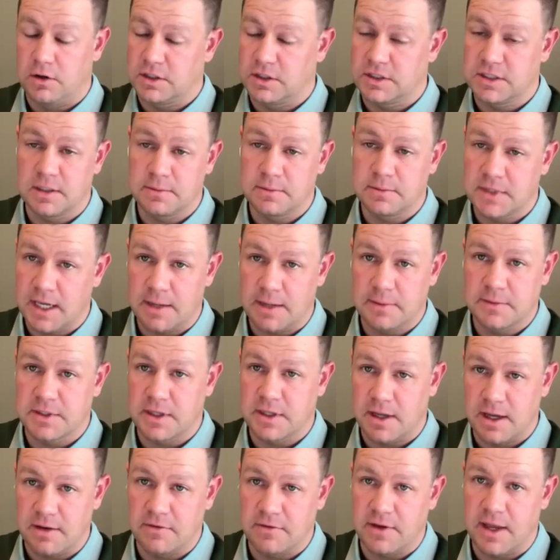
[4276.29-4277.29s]
sometimes
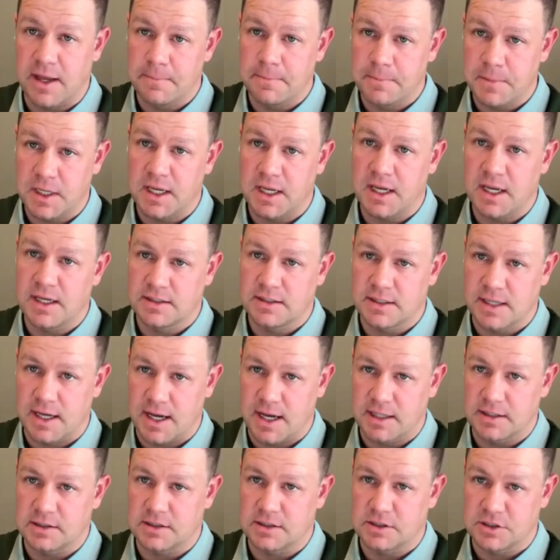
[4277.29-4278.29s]
I'll have MBAs
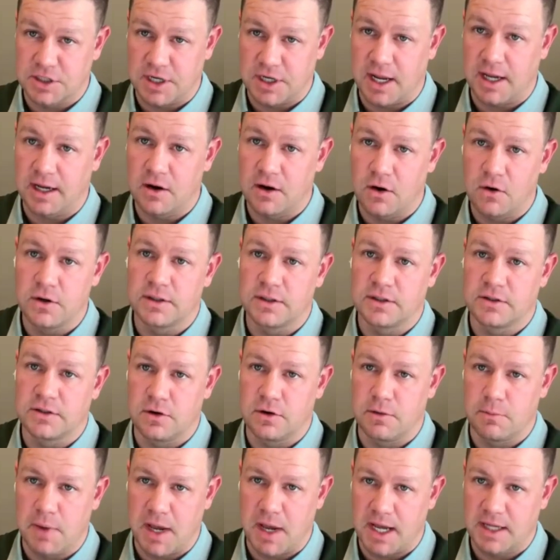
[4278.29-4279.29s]
ask, should I go and do
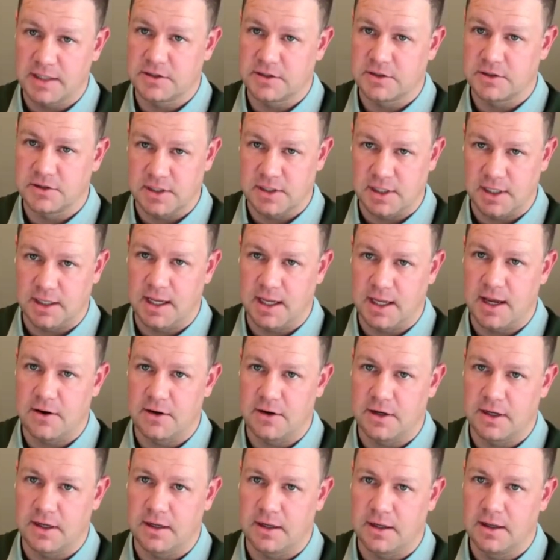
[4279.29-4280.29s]
a master's in
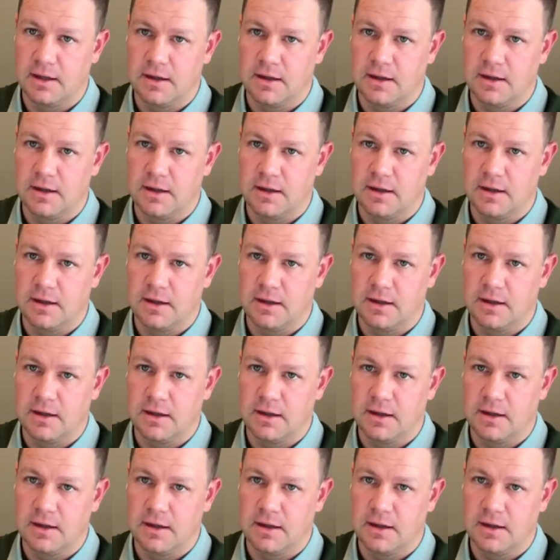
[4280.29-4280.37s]
accounting?